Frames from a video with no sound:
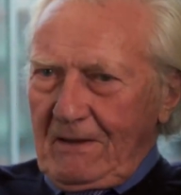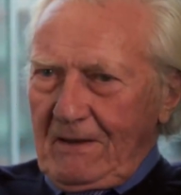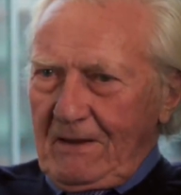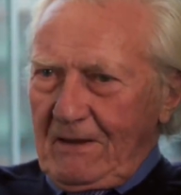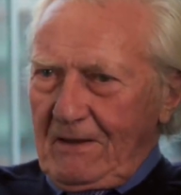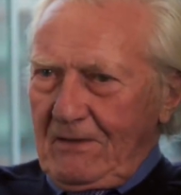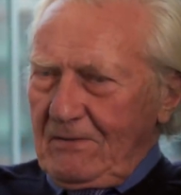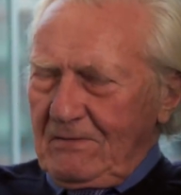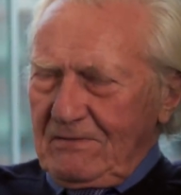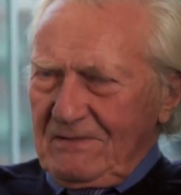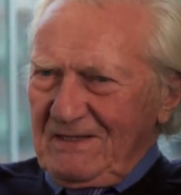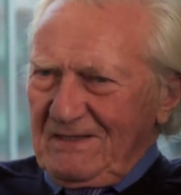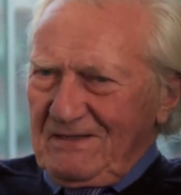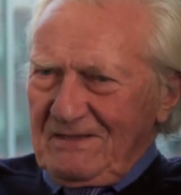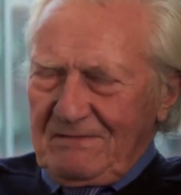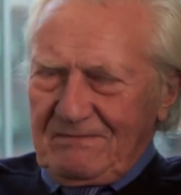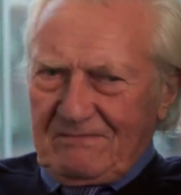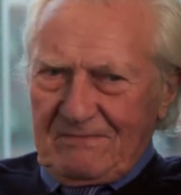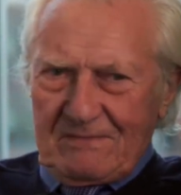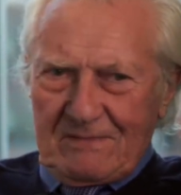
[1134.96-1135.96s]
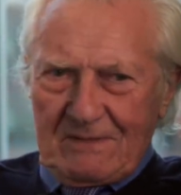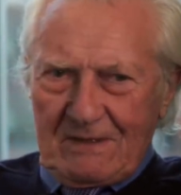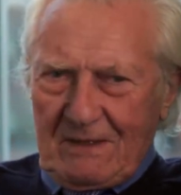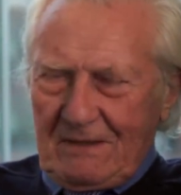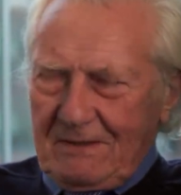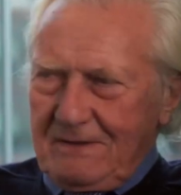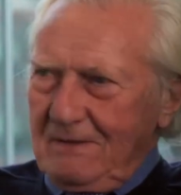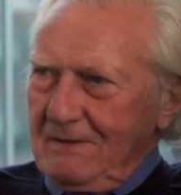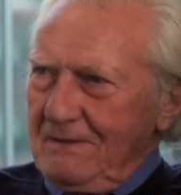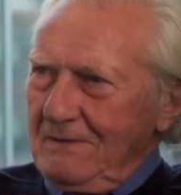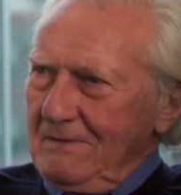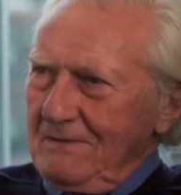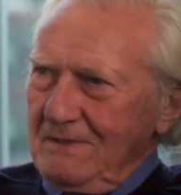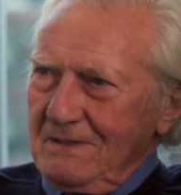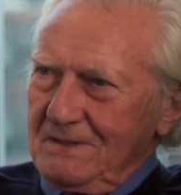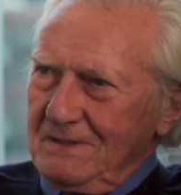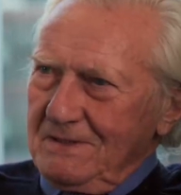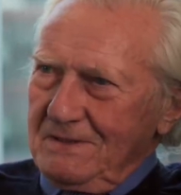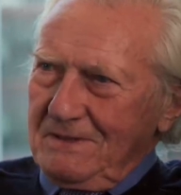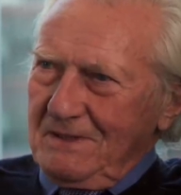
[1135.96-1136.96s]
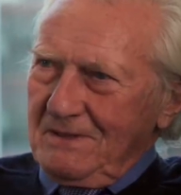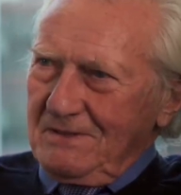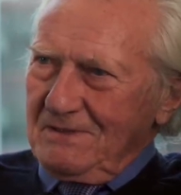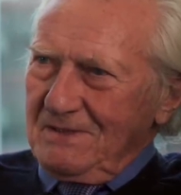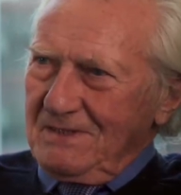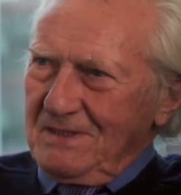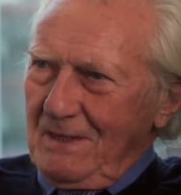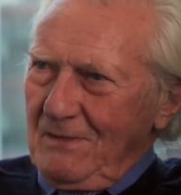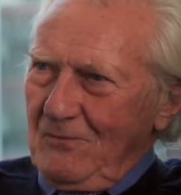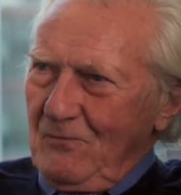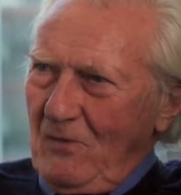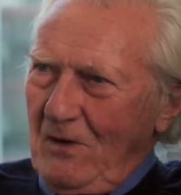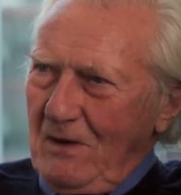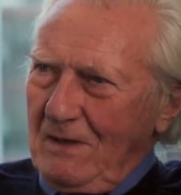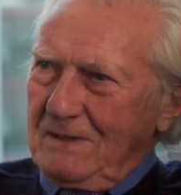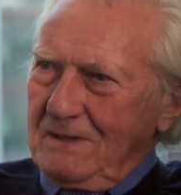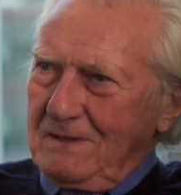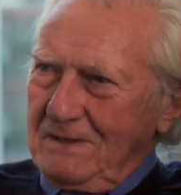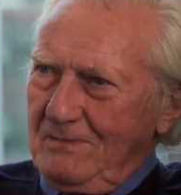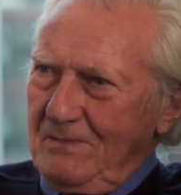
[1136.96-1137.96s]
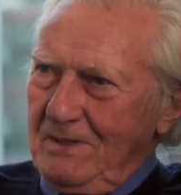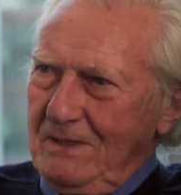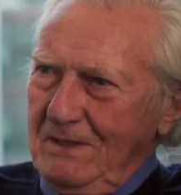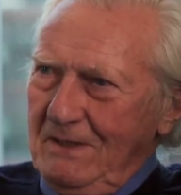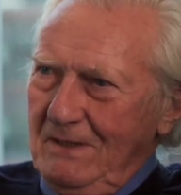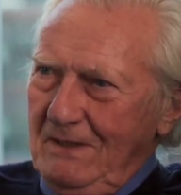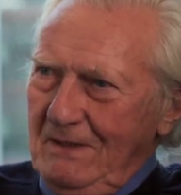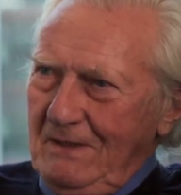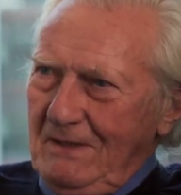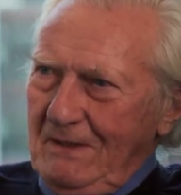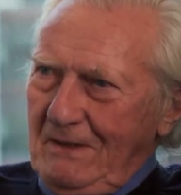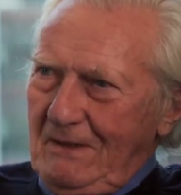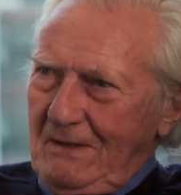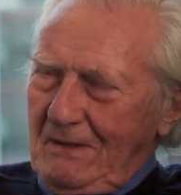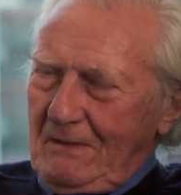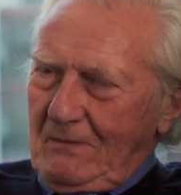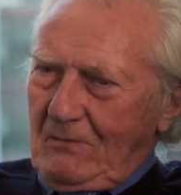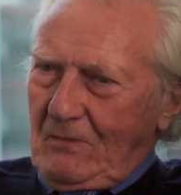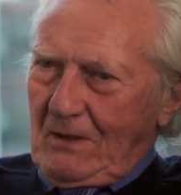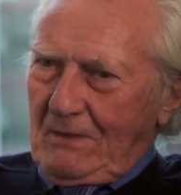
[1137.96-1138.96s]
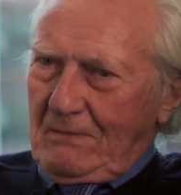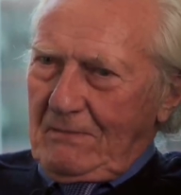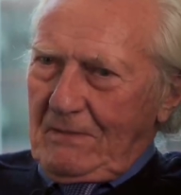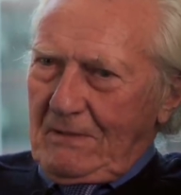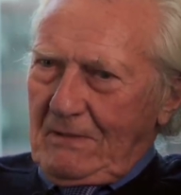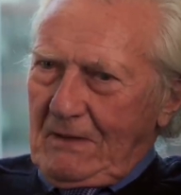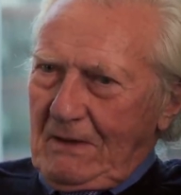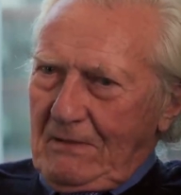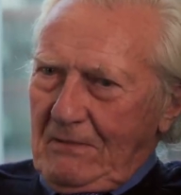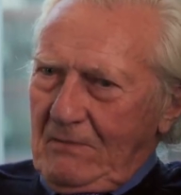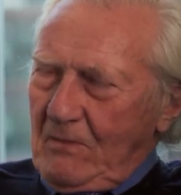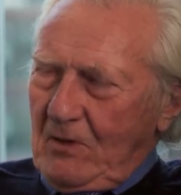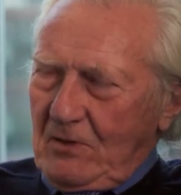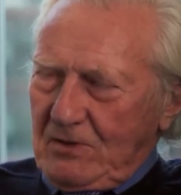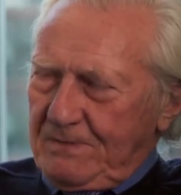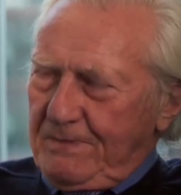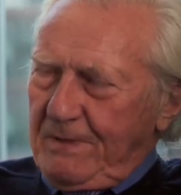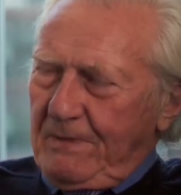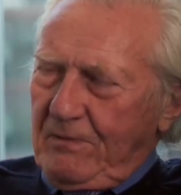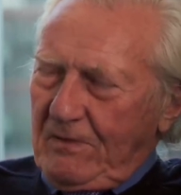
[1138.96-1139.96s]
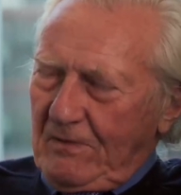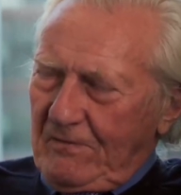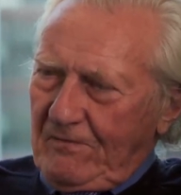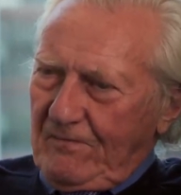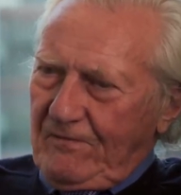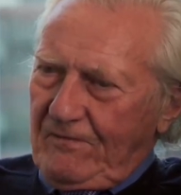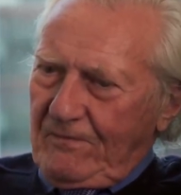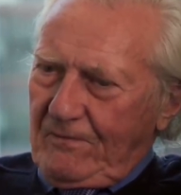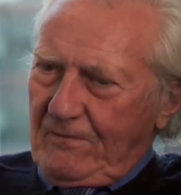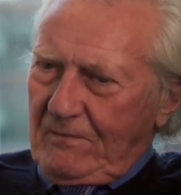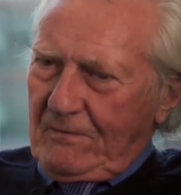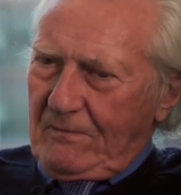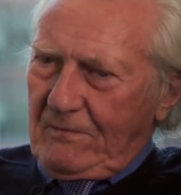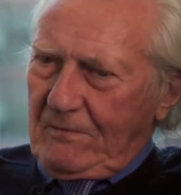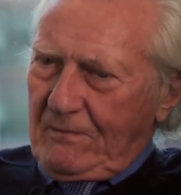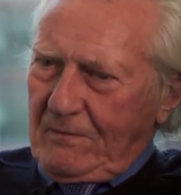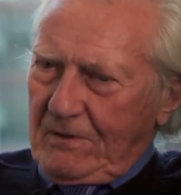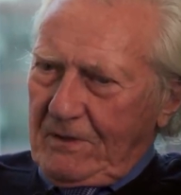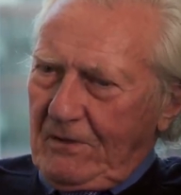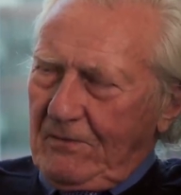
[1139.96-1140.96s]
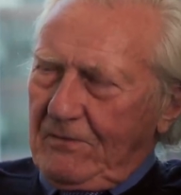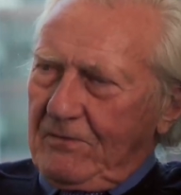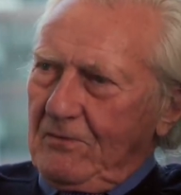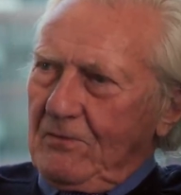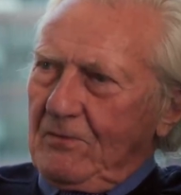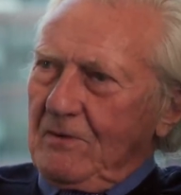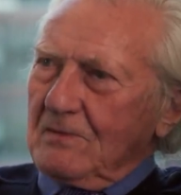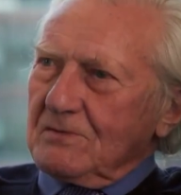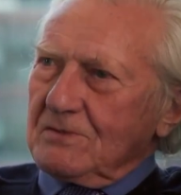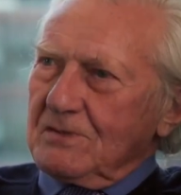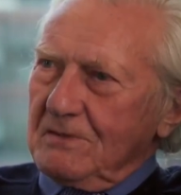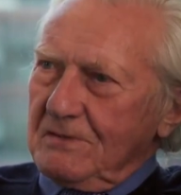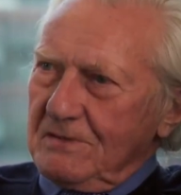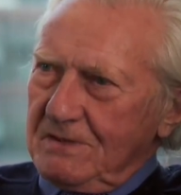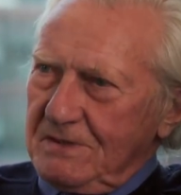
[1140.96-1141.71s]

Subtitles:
And I thought, I don't know, this doesn't sound right to me. Well, most people go through those sort